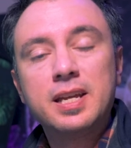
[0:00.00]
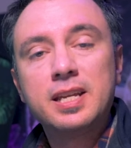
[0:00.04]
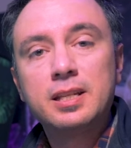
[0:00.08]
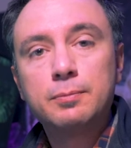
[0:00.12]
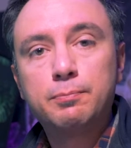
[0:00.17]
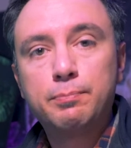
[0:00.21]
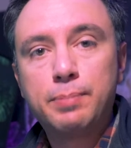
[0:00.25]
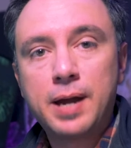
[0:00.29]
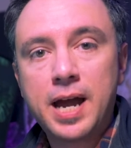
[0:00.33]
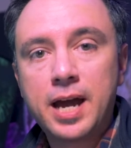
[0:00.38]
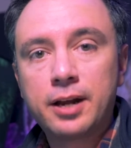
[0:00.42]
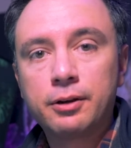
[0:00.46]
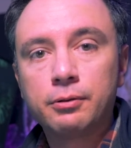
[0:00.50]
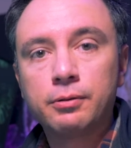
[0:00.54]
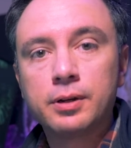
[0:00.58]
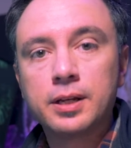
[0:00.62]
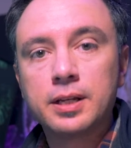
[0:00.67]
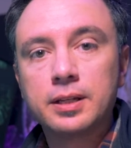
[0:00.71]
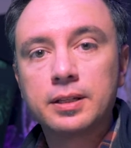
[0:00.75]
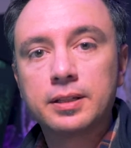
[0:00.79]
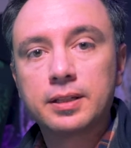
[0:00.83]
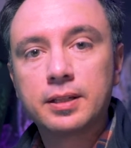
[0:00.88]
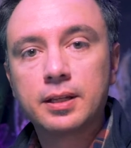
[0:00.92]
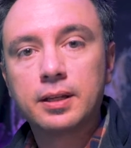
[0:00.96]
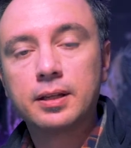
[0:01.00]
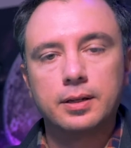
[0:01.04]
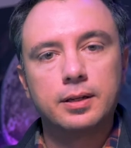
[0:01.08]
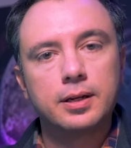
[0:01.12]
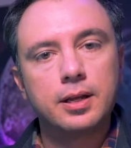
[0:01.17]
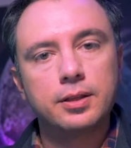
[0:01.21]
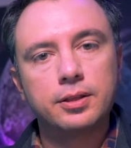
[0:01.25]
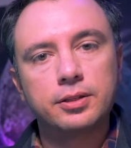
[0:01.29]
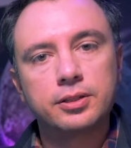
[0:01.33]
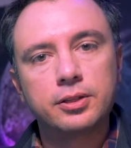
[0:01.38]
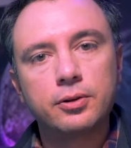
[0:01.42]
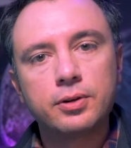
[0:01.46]
is batteries.
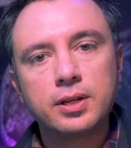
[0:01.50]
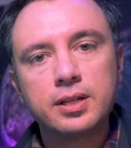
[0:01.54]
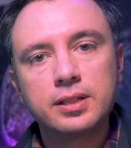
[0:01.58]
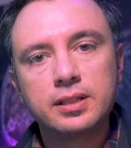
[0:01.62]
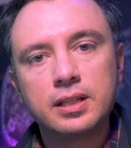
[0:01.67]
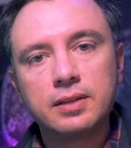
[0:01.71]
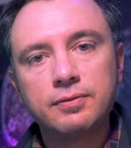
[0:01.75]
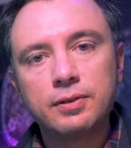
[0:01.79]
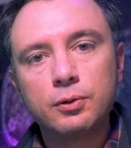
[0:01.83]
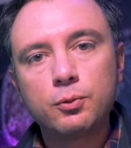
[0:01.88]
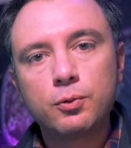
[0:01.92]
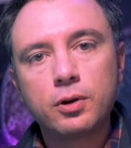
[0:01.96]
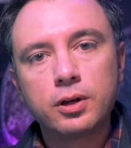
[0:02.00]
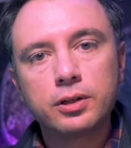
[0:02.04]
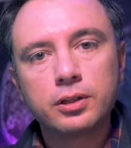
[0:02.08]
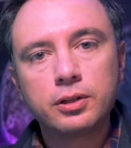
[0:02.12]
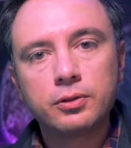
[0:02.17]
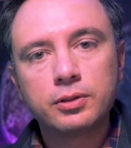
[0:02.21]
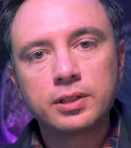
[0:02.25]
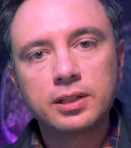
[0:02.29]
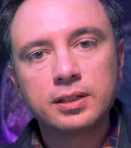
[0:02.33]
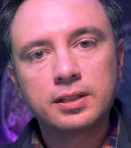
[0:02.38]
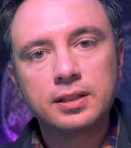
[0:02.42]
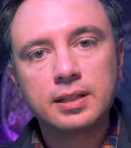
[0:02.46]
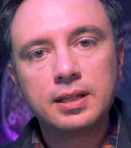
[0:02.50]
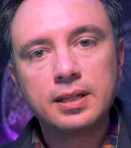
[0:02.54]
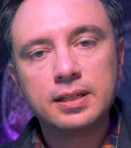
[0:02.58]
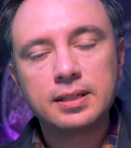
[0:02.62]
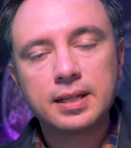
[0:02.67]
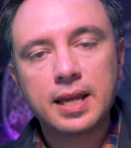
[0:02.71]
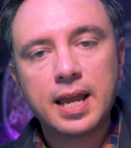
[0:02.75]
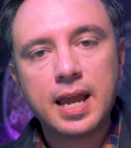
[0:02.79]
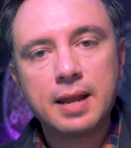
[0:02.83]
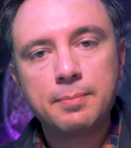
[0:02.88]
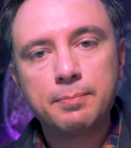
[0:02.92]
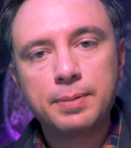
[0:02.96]
Now the Sony ZV-1 uses these
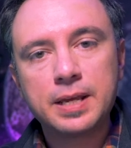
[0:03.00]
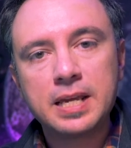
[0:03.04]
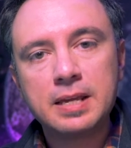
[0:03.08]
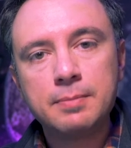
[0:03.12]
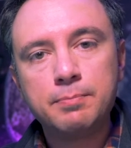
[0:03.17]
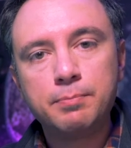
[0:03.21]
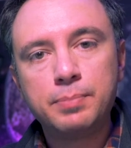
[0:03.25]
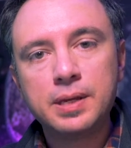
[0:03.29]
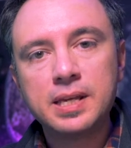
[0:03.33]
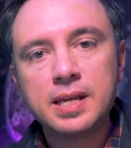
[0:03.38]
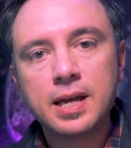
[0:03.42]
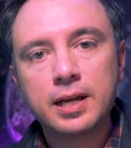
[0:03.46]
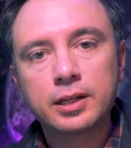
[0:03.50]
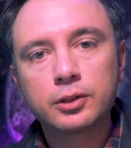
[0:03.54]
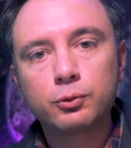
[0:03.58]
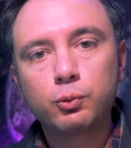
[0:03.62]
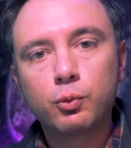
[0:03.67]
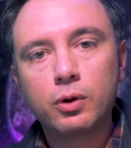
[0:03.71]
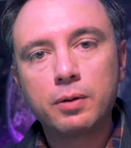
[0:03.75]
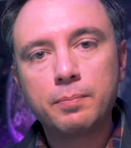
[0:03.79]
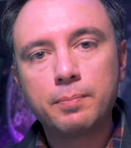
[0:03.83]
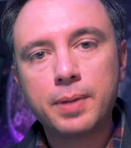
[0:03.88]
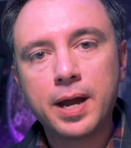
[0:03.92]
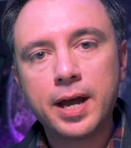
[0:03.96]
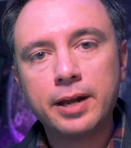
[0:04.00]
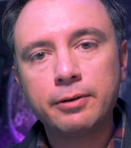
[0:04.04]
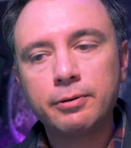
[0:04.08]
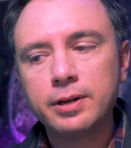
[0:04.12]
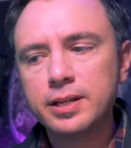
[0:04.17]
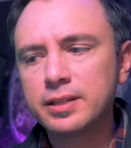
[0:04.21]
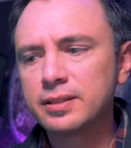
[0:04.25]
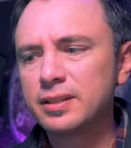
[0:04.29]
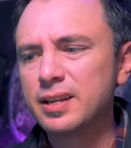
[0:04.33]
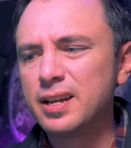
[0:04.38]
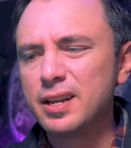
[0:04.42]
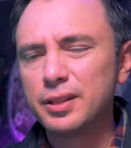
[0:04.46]
NP-BX1
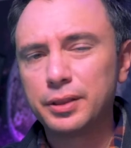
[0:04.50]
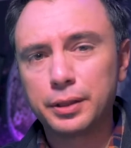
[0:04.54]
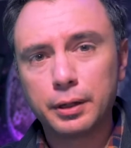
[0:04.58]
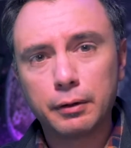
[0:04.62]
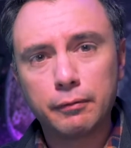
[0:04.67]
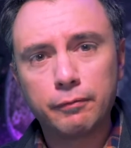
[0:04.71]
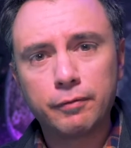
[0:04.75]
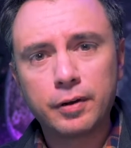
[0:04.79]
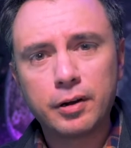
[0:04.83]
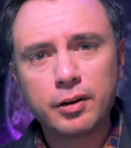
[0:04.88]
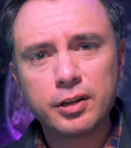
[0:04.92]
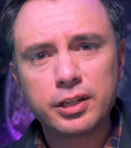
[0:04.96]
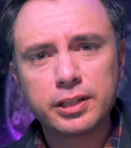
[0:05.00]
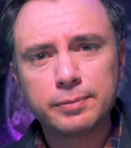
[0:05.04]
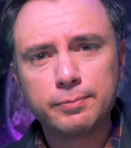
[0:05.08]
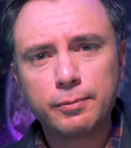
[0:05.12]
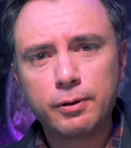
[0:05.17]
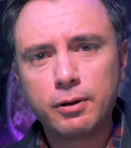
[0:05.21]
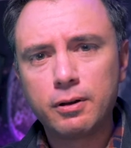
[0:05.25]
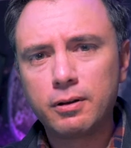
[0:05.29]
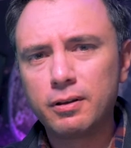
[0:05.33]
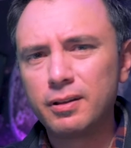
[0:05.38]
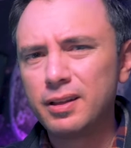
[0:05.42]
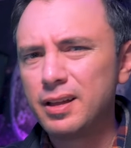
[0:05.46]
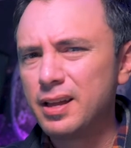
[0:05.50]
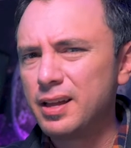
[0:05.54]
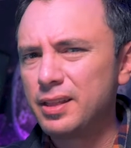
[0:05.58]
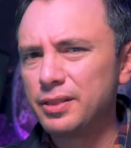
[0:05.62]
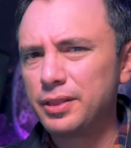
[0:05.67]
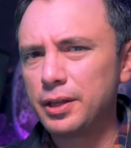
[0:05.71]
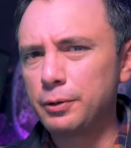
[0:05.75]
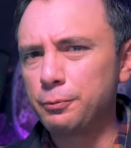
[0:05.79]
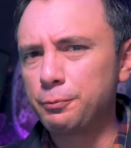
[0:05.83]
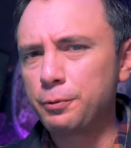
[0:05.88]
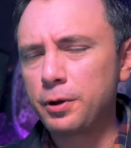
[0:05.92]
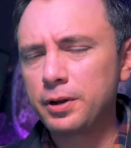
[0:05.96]
batteries. They're very small,
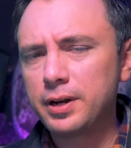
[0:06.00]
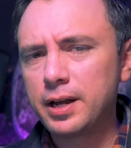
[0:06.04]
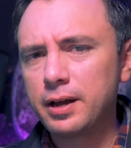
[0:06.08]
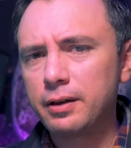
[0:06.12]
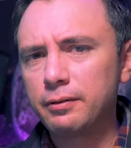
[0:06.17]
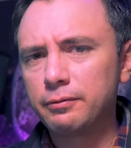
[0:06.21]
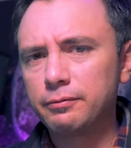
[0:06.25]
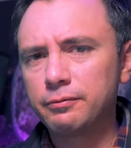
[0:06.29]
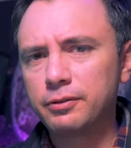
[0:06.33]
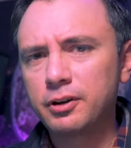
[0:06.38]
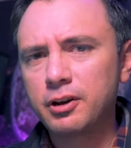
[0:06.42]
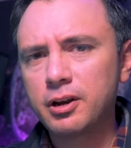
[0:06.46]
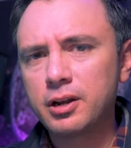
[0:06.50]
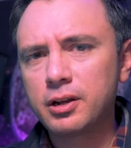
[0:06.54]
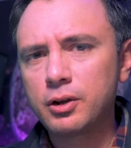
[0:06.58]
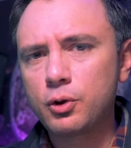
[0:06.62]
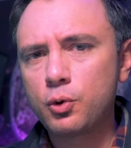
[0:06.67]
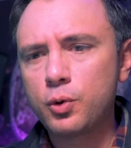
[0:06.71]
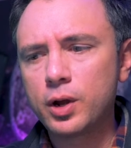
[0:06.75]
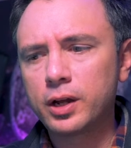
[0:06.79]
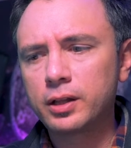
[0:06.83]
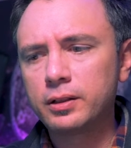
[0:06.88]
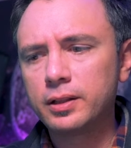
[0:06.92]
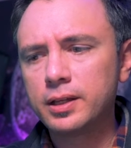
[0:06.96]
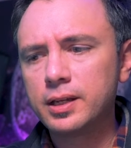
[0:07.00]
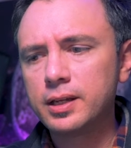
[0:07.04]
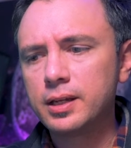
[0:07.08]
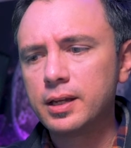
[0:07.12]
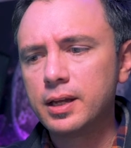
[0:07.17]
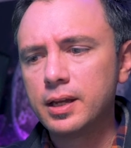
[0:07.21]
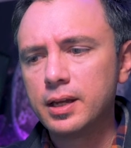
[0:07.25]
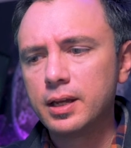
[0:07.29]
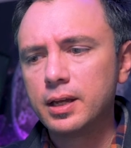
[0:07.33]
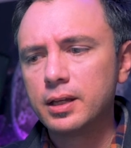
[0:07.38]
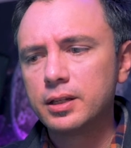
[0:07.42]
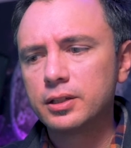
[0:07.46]
they run out very quickly,
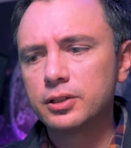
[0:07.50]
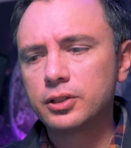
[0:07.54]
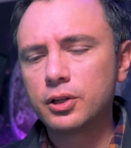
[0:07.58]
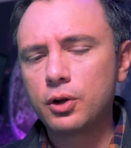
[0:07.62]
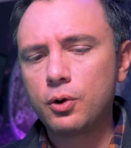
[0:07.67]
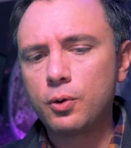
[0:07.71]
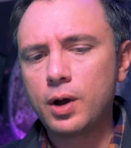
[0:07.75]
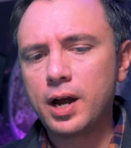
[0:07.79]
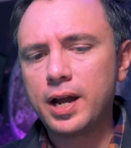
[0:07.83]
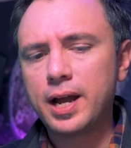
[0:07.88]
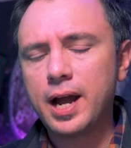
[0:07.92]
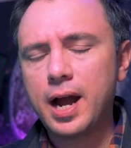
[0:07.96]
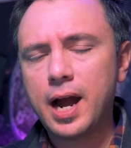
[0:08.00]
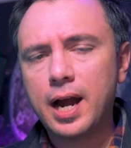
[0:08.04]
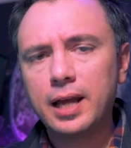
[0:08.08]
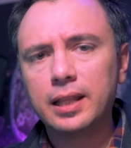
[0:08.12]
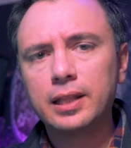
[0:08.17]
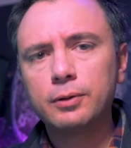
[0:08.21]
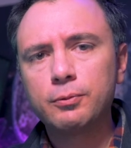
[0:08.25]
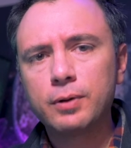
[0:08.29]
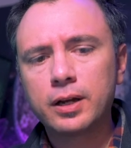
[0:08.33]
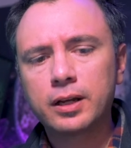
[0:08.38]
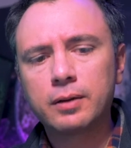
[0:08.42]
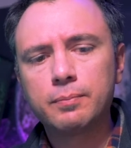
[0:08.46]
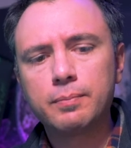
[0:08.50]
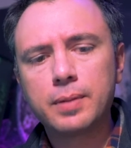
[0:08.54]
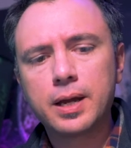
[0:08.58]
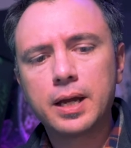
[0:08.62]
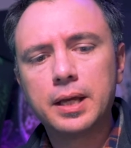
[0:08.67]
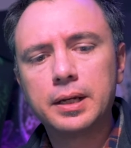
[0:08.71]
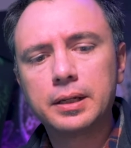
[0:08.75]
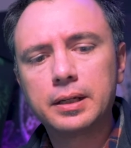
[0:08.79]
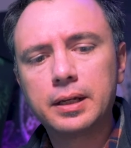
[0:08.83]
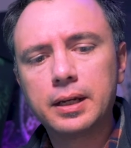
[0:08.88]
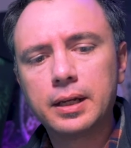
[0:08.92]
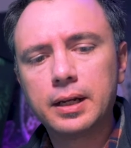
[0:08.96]
so I highly
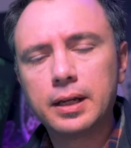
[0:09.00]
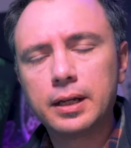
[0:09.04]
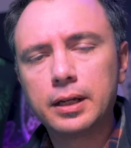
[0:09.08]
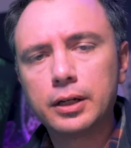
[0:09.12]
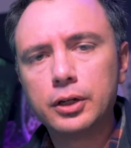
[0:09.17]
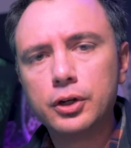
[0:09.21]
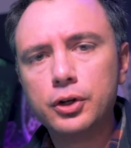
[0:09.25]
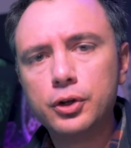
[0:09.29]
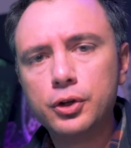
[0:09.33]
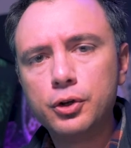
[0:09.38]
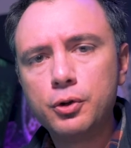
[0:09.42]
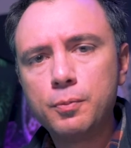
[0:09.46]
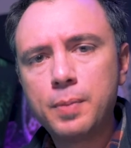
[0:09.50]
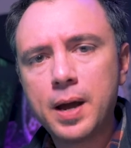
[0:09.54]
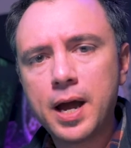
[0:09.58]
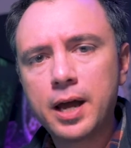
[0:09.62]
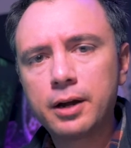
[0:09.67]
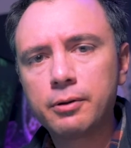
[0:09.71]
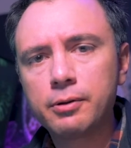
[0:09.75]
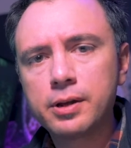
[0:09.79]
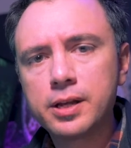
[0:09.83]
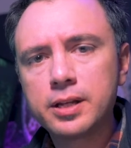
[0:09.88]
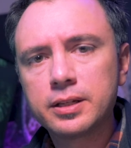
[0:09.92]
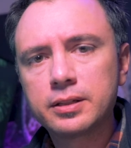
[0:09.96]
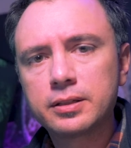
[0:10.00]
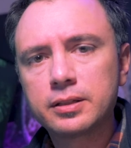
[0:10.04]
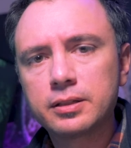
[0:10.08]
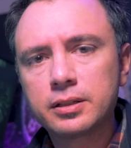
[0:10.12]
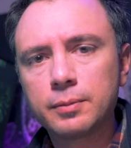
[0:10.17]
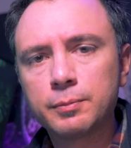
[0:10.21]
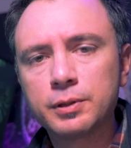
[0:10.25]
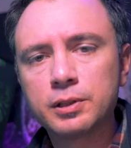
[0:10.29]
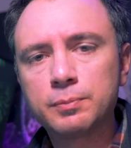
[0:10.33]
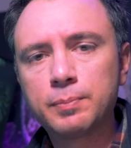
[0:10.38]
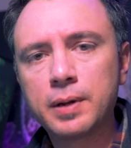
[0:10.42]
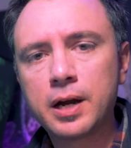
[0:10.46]
recommend getting new batteries,
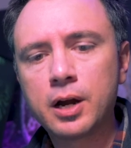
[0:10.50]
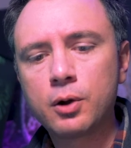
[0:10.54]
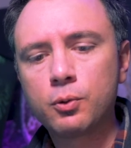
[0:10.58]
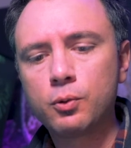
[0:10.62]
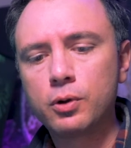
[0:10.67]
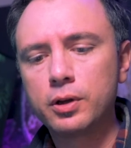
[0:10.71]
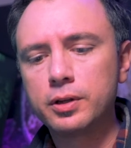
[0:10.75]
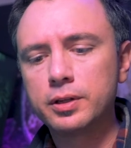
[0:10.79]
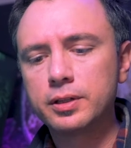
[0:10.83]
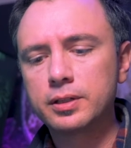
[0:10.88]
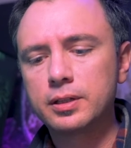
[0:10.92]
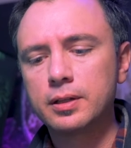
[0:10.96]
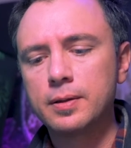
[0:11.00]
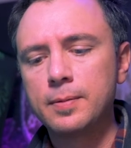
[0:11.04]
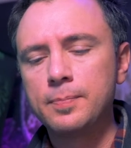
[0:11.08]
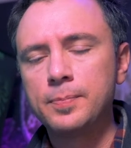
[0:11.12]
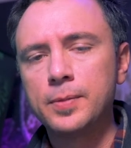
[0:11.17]
some spare ones.